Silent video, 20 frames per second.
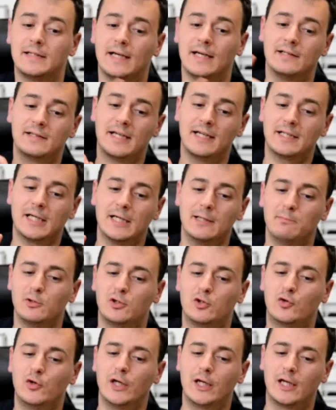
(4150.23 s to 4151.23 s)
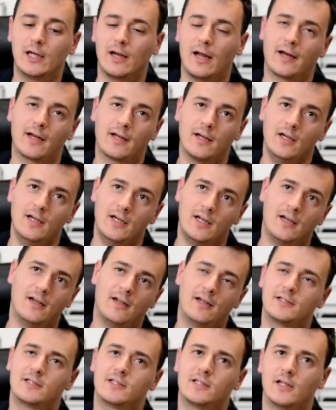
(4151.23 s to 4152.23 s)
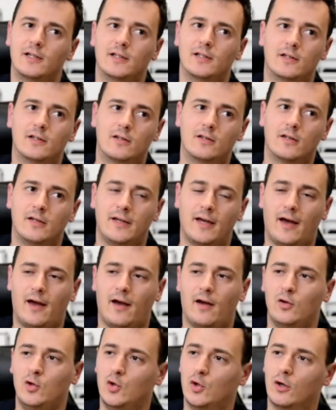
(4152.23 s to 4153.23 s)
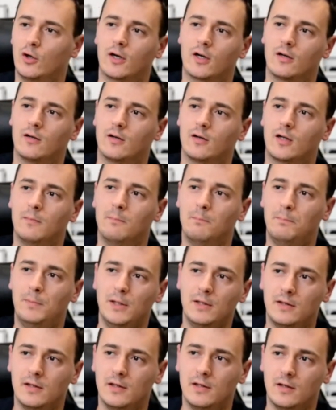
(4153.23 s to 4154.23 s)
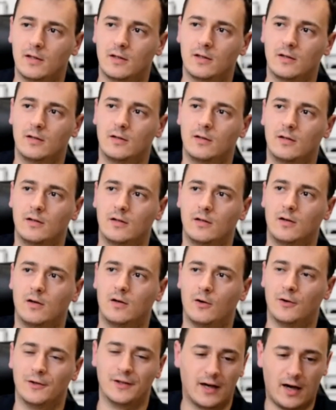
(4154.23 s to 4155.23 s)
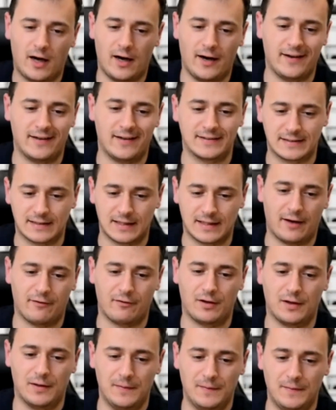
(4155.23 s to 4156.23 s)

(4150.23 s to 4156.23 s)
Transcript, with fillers: that, that can be tricky like let's say that yeah you are competing on the highest level